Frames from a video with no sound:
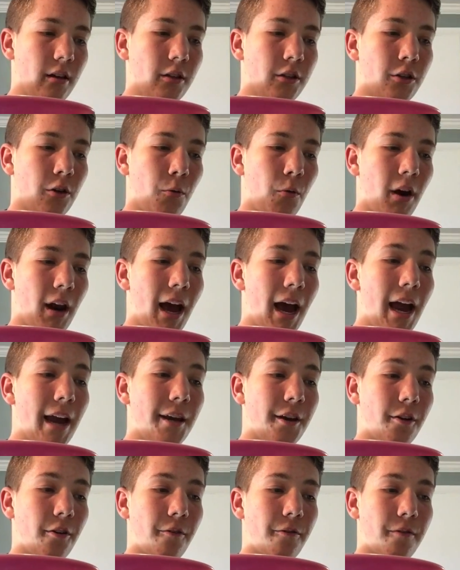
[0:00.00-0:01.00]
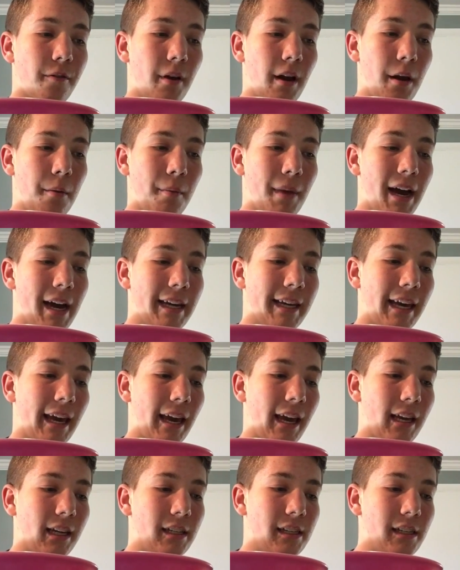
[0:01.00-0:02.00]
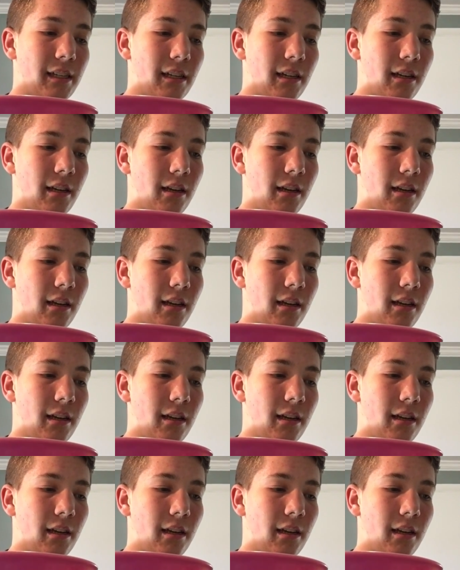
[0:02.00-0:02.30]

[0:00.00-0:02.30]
So what I do in my case